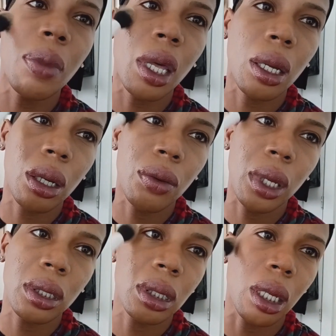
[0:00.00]
I'm not a
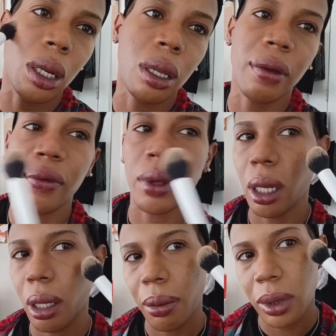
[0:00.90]
girl that's scared of
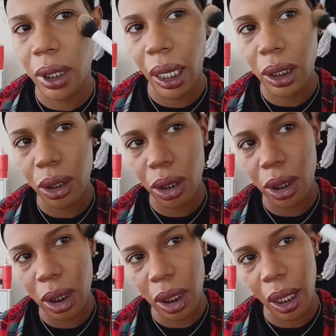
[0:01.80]

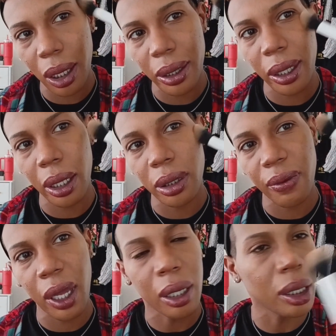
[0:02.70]
textured skin and
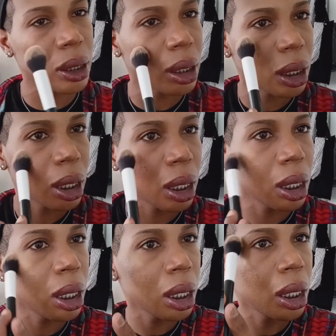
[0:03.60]
things of that nature.
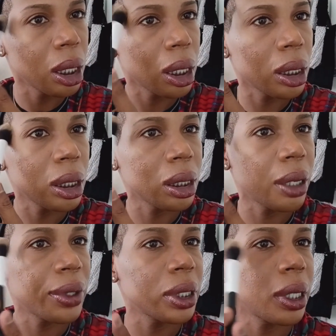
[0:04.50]
It
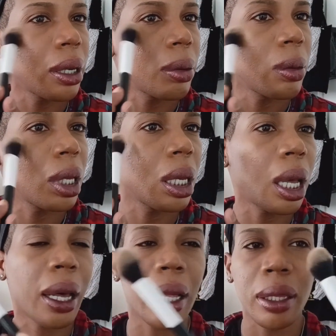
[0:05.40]
just never scared
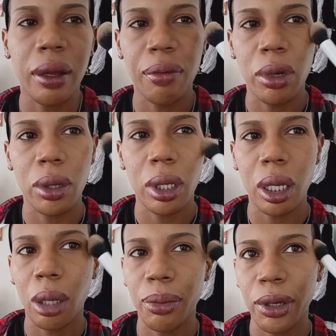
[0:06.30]
me. I love
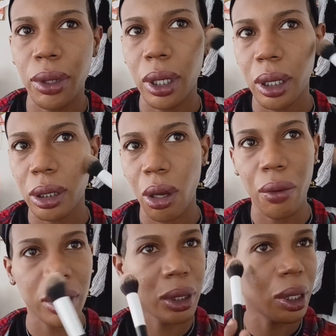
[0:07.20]
beauty, and beauty is
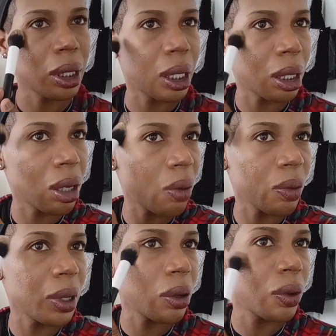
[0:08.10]
always going to get a
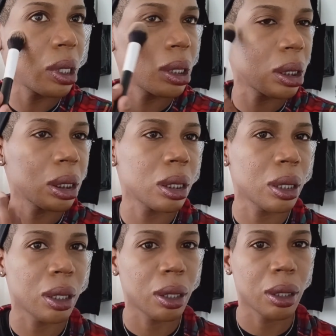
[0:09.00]
compliment when it's
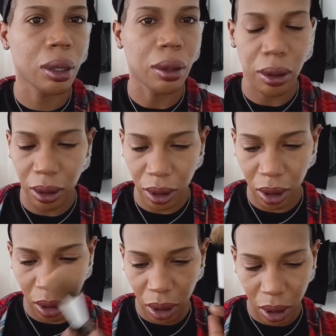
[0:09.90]

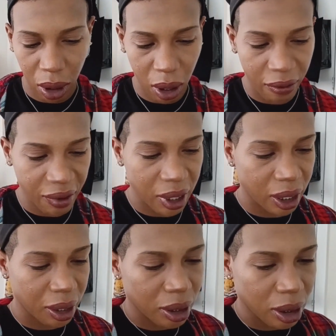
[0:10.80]

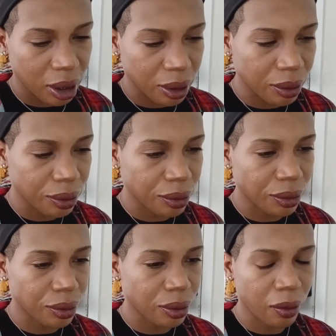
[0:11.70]
confident.
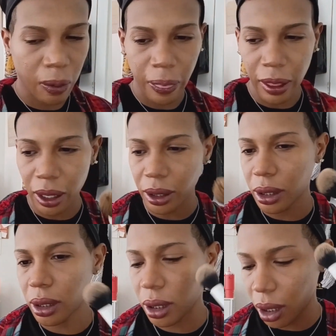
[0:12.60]

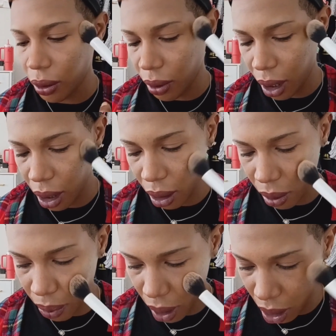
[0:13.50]
So I
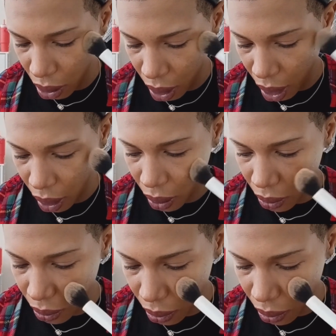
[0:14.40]
like going to do that.